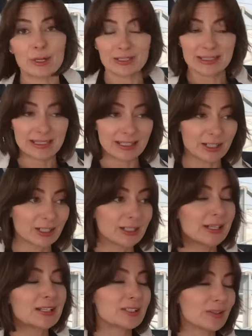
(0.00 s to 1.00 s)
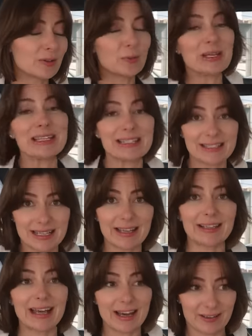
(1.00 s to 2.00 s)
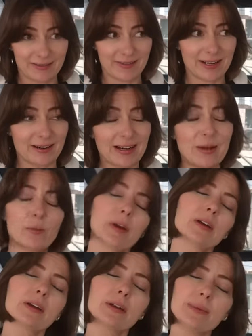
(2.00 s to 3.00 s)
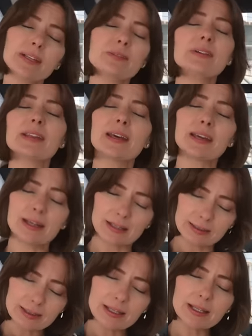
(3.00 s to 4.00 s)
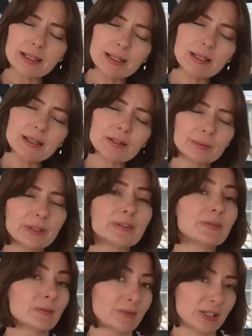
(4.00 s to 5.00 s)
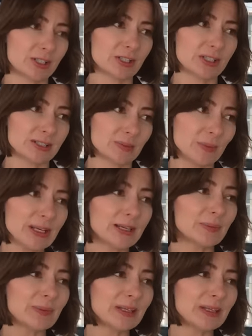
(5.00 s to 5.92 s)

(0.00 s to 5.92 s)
on to here so that we can sail out of here. And we're gonna be doing that in a little bit of a rush this week